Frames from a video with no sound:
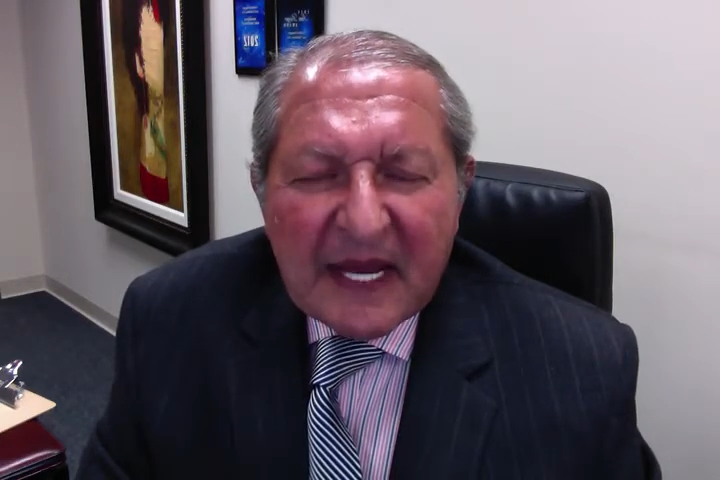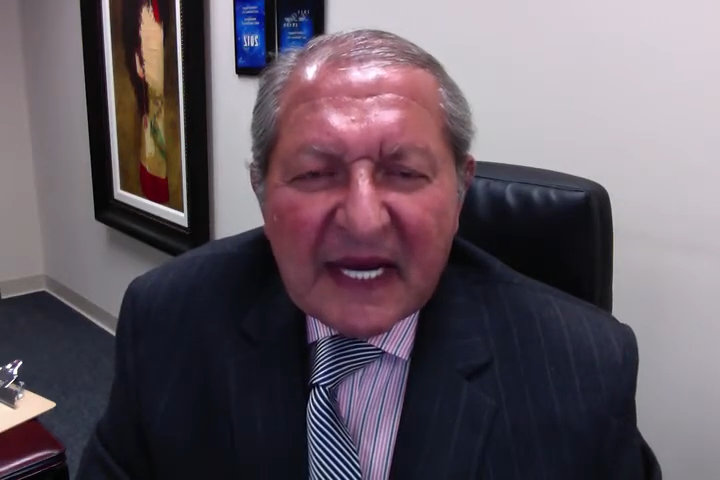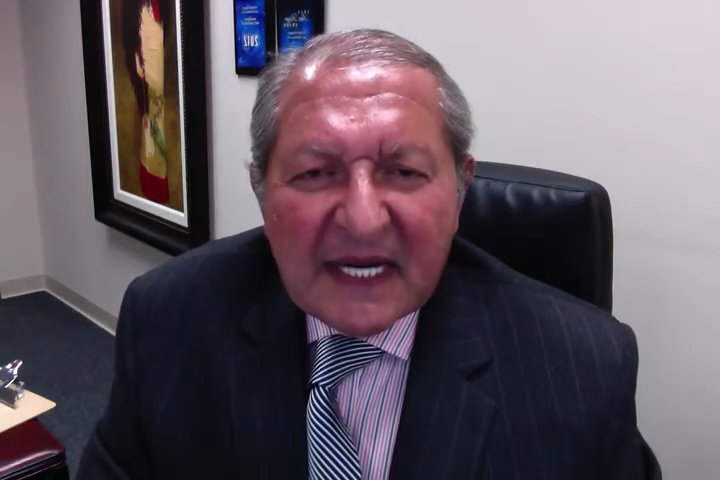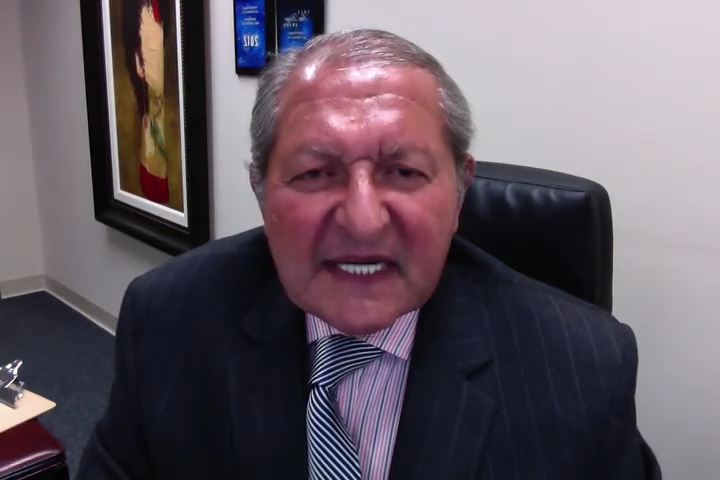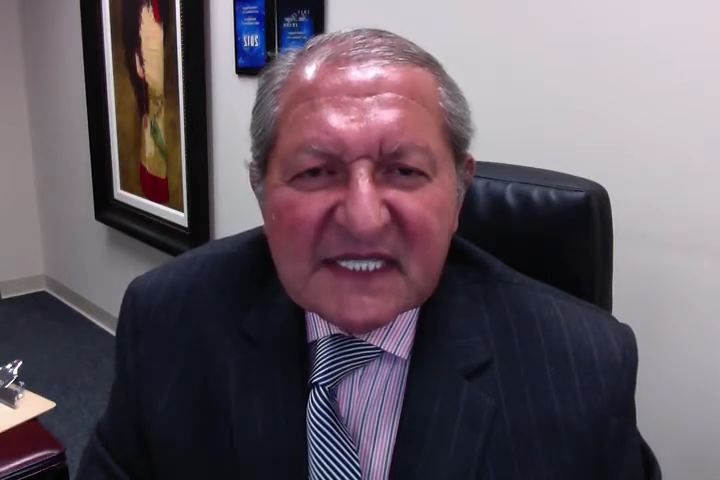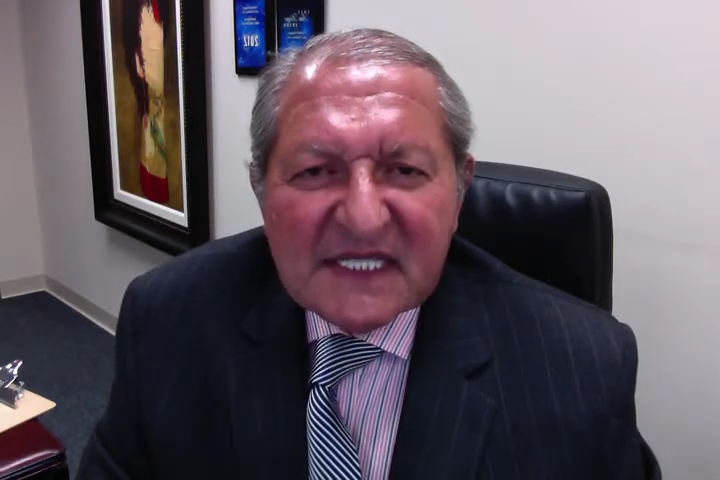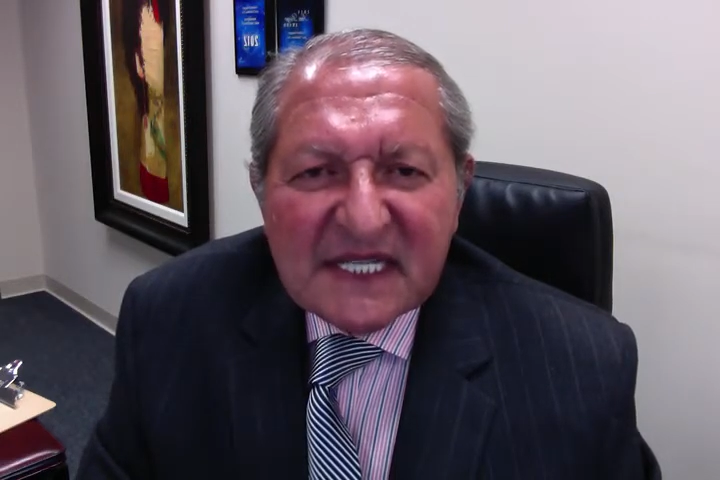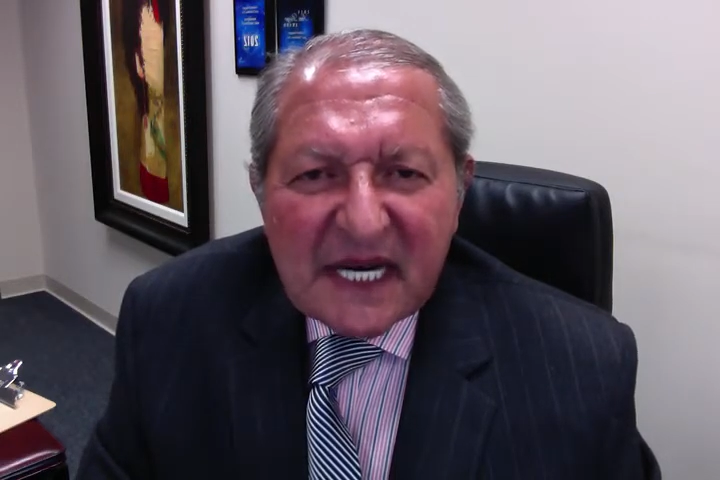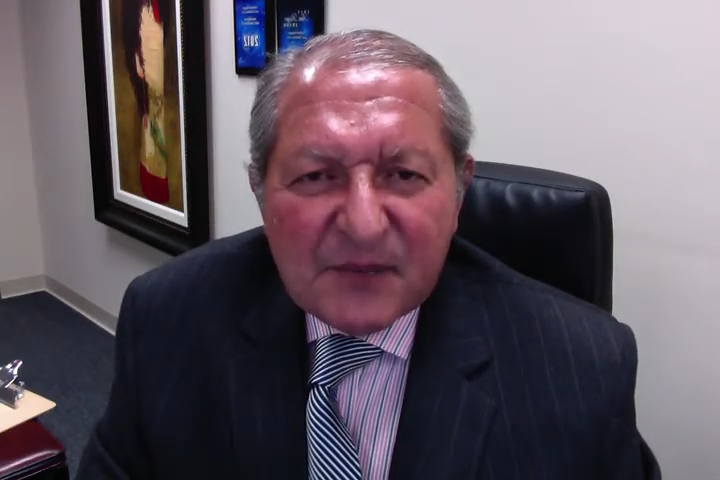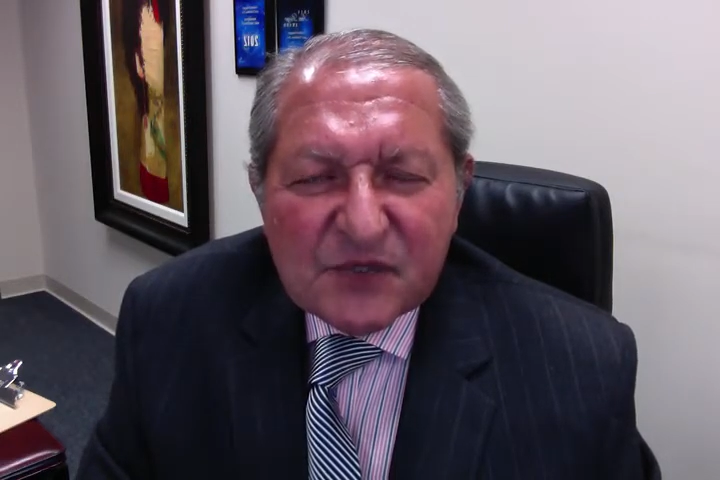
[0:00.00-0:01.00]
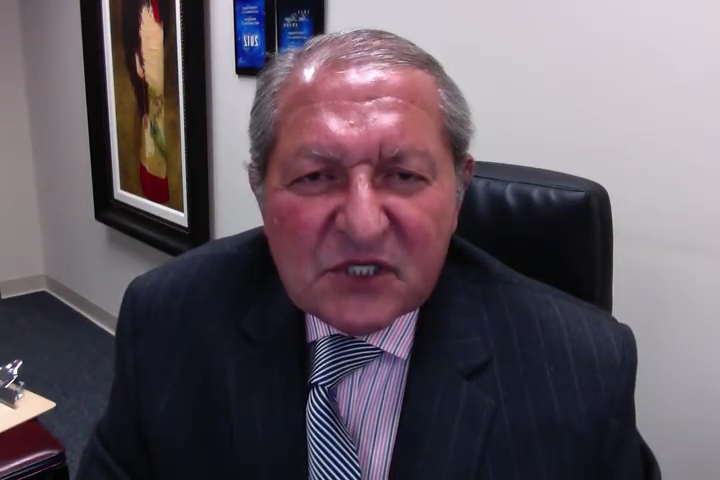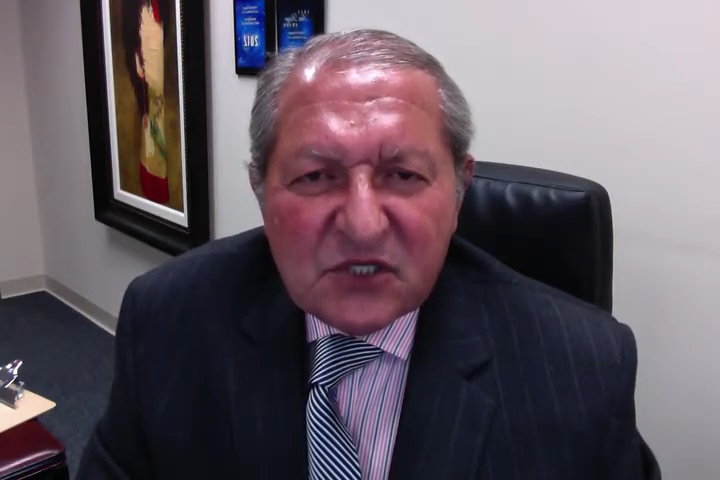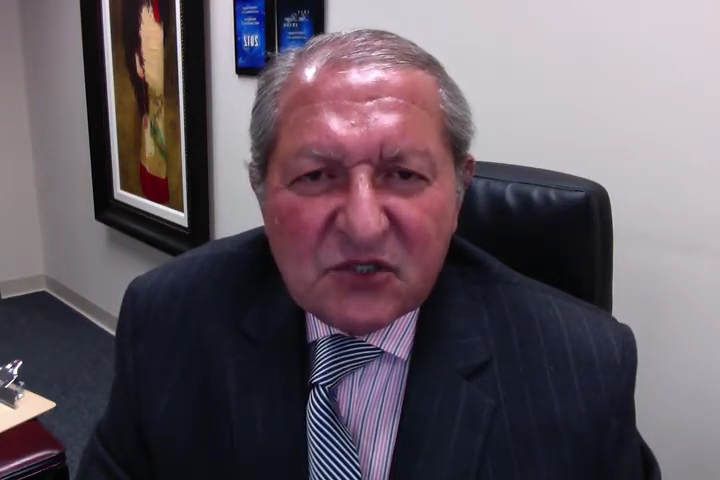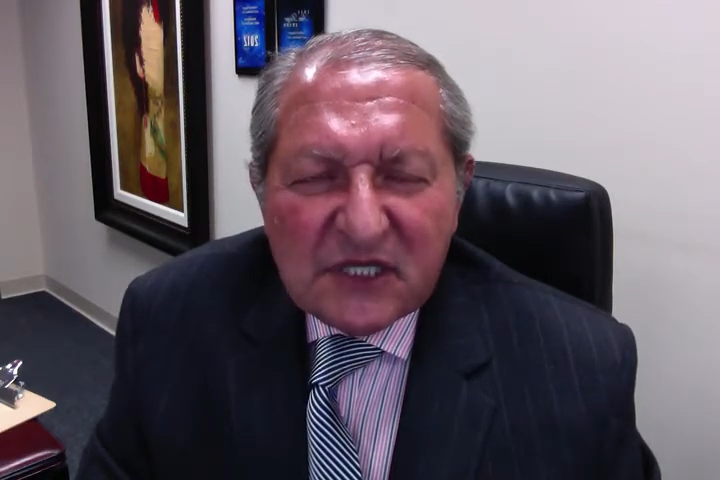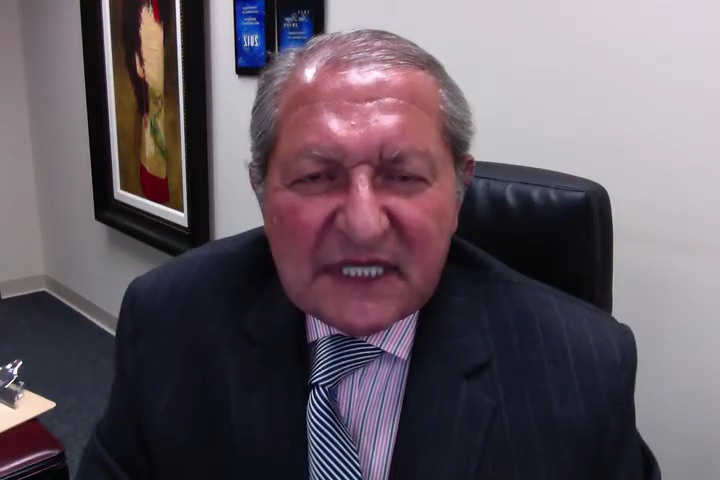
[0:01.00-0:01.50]
unless it's
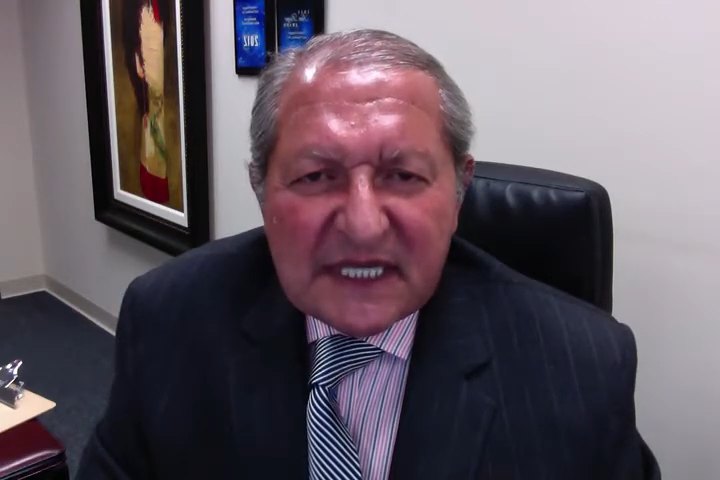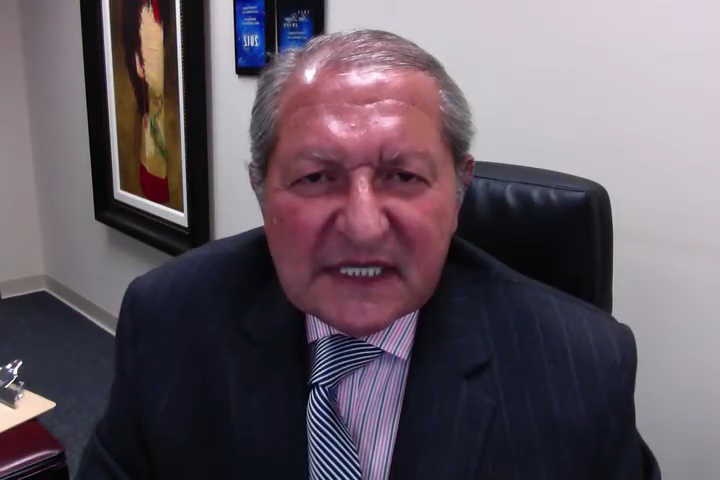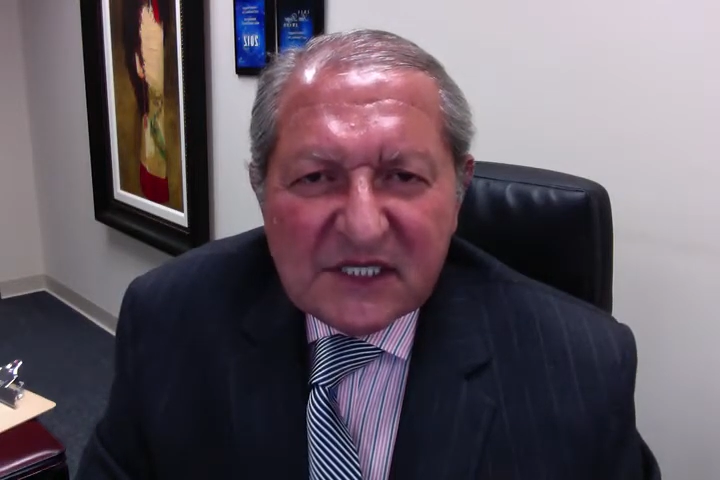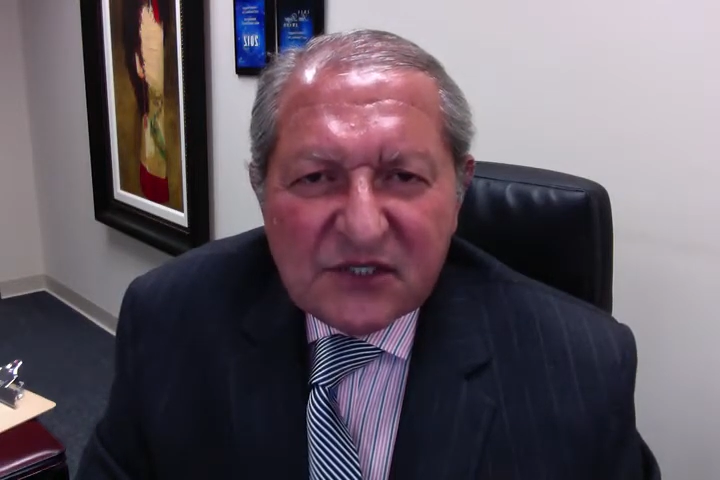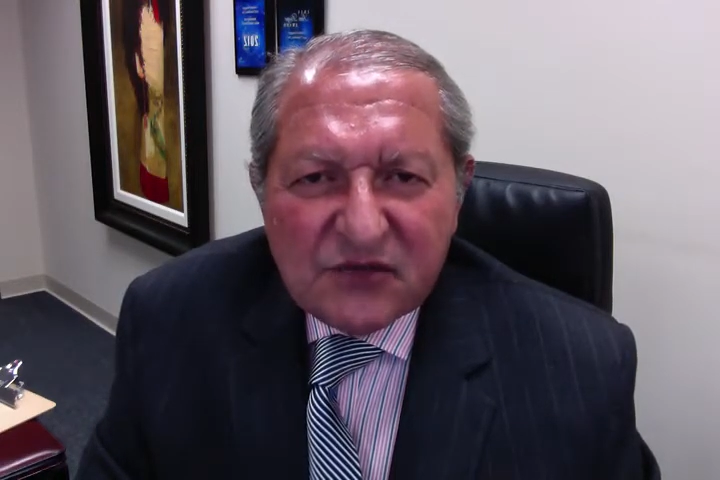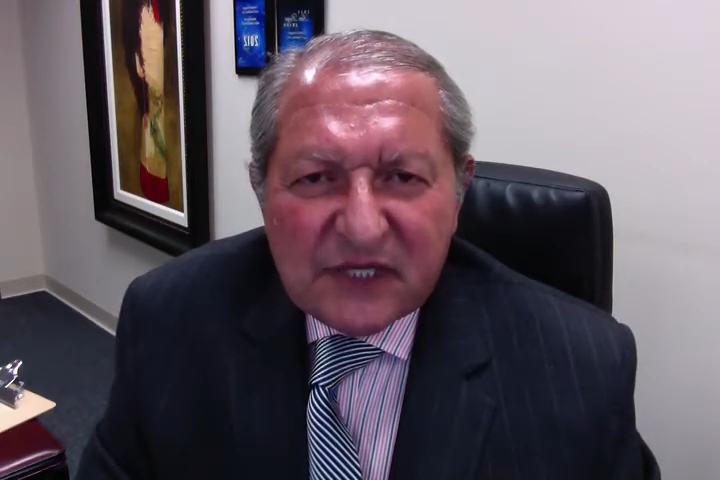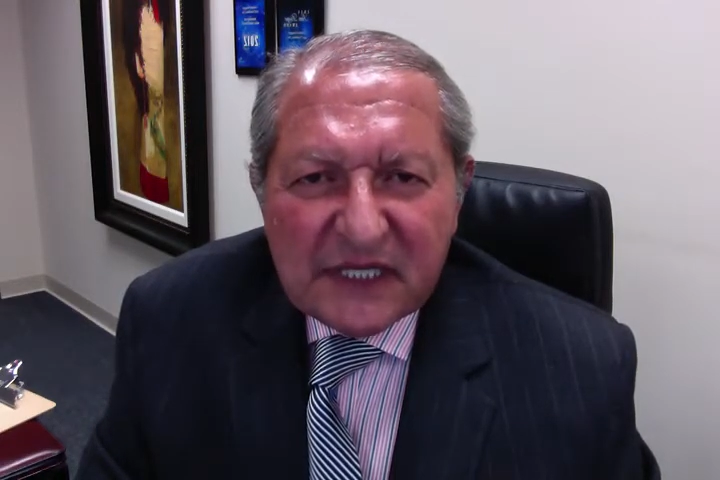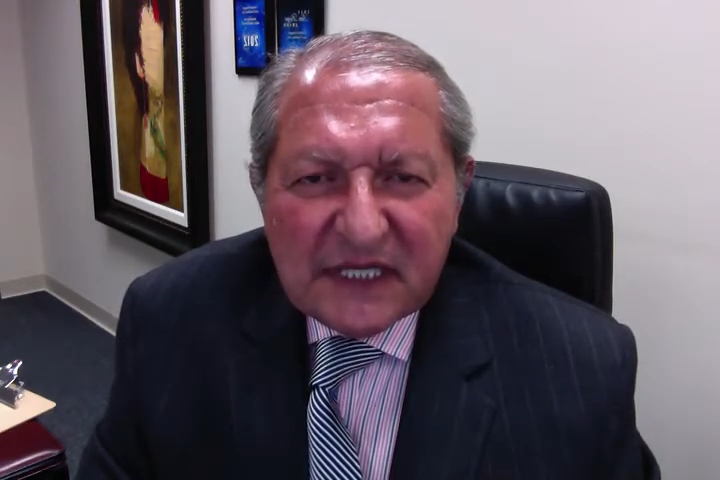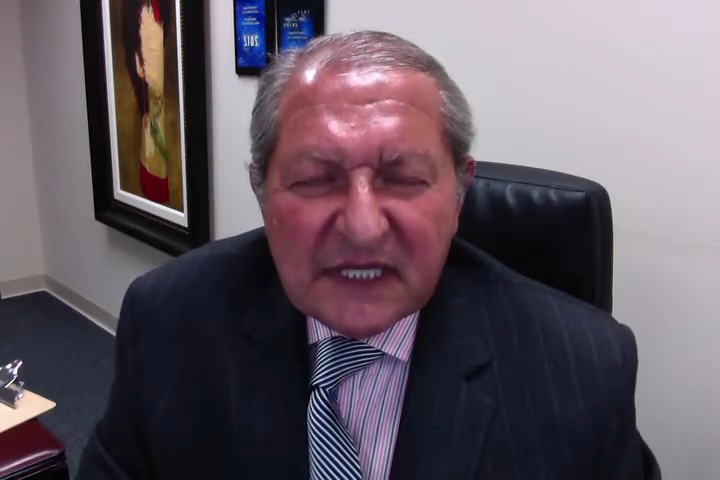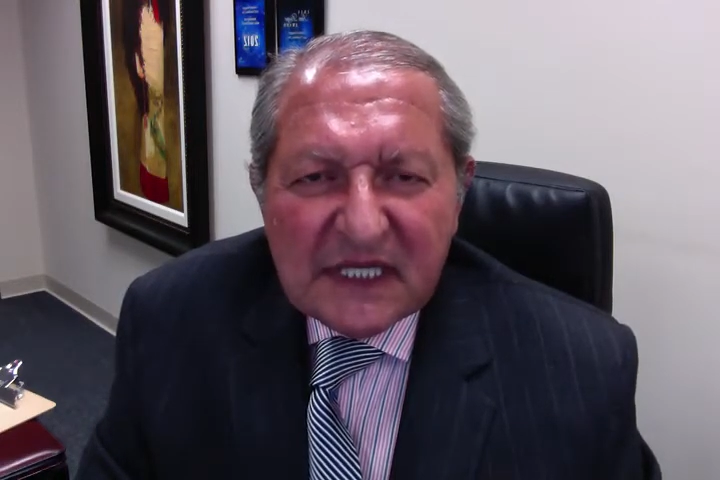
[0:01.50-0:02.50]
absolutely necessary.